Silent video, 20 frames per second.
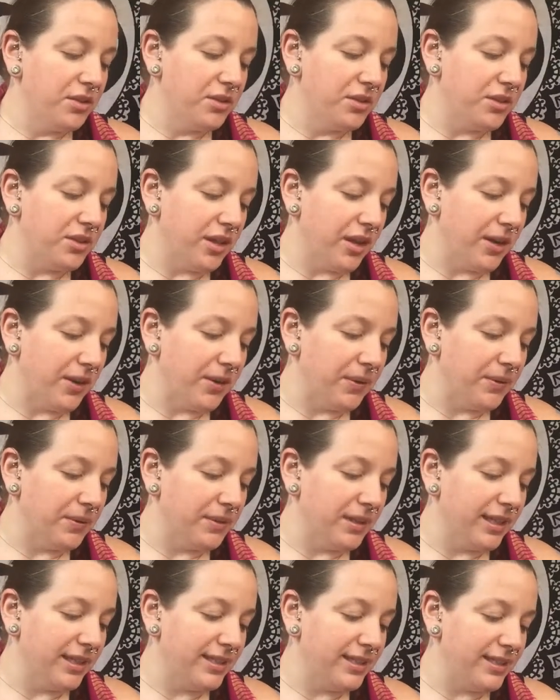So
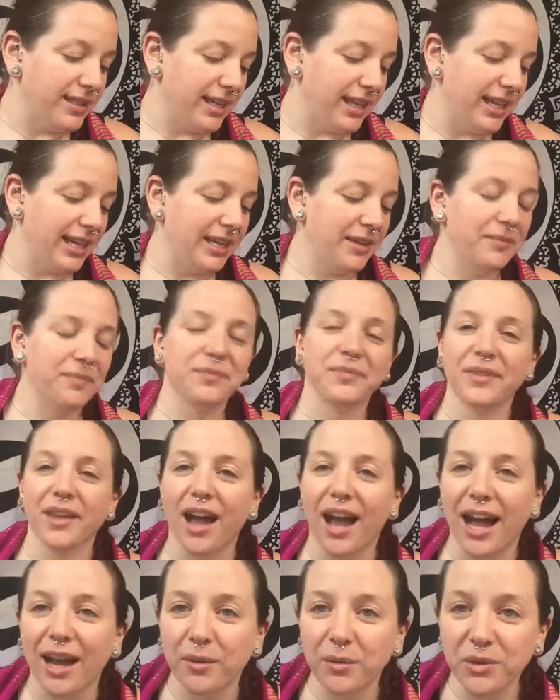let's see.
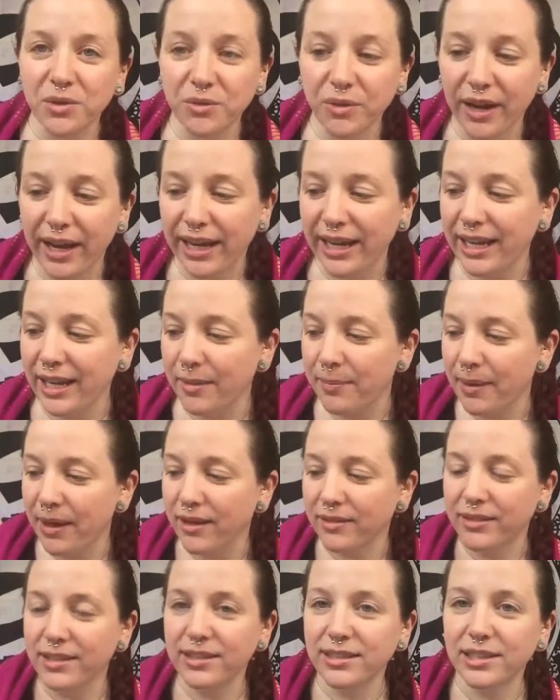I was right
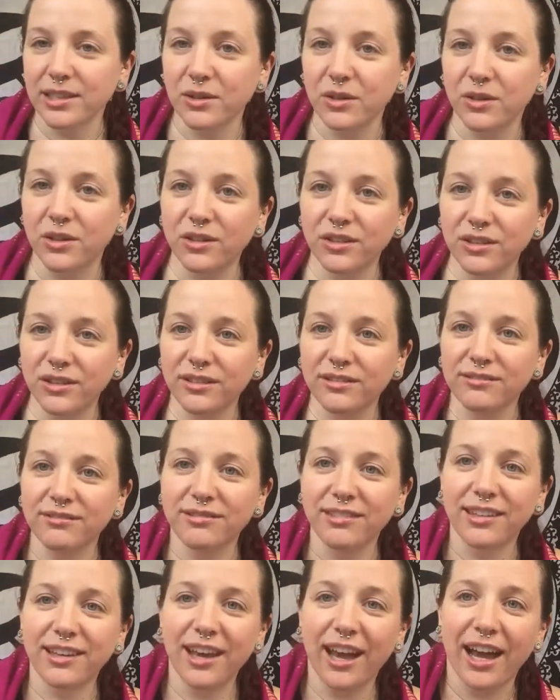about this little
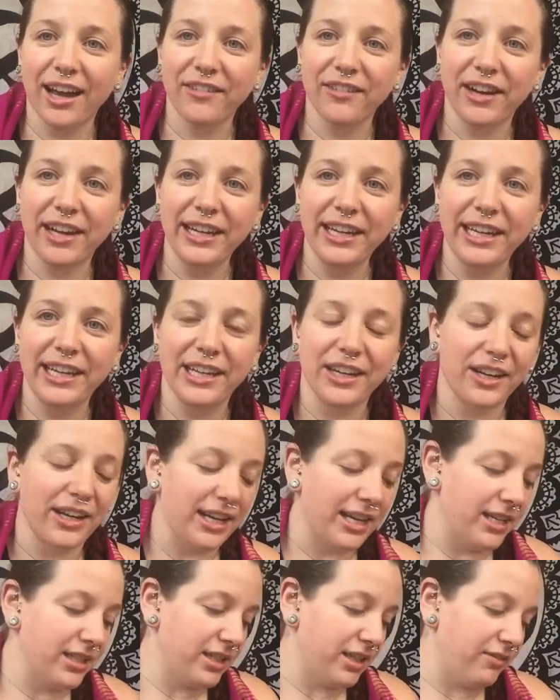guy right here.
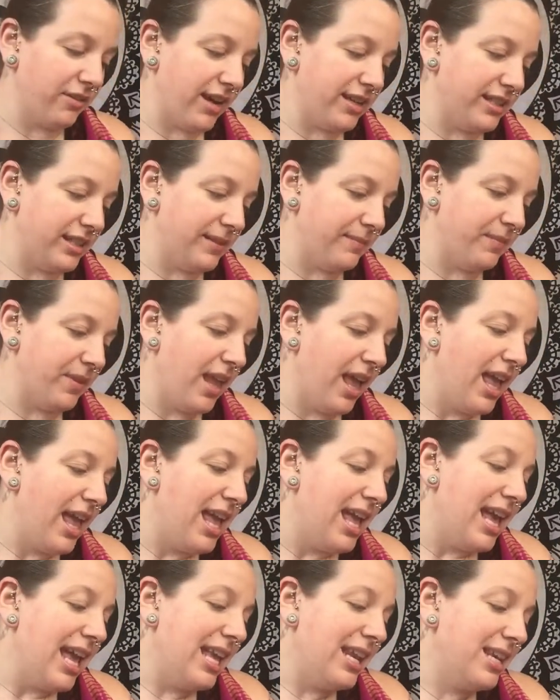It is a resin.
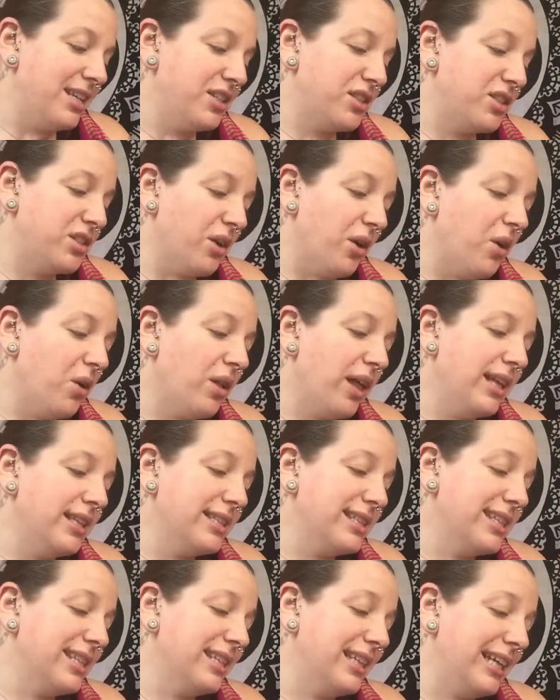It is Sol
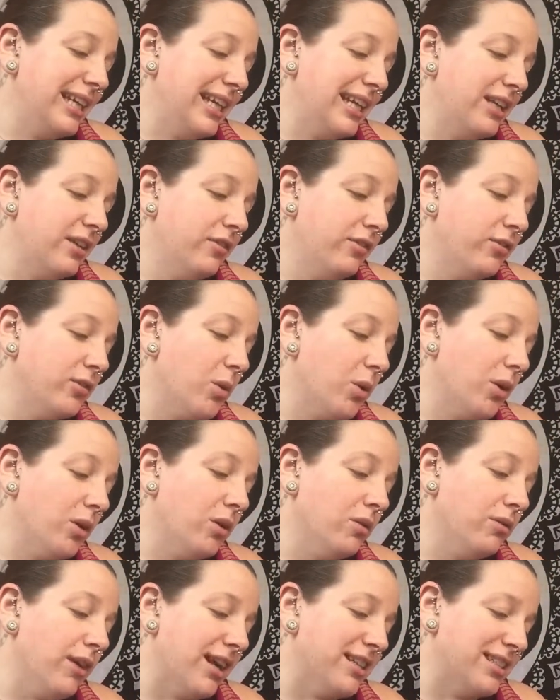and Celine
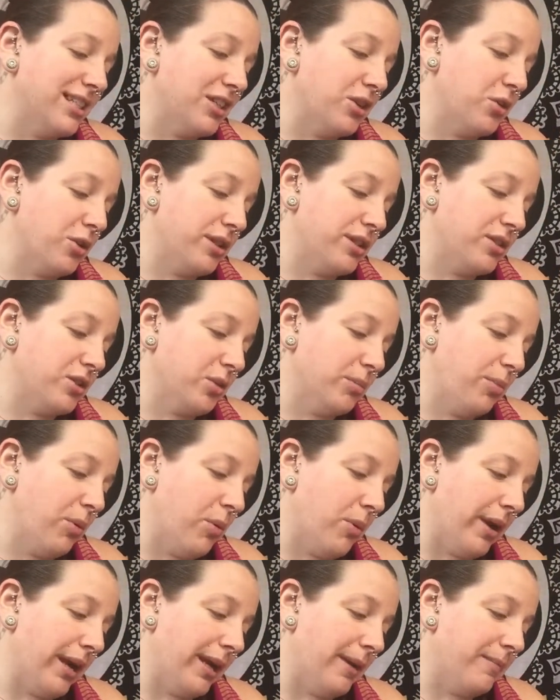Floral Resin Crystal
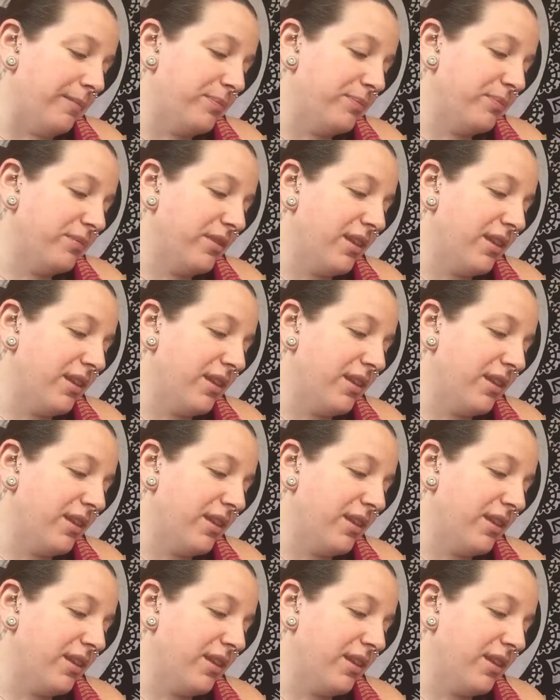Point.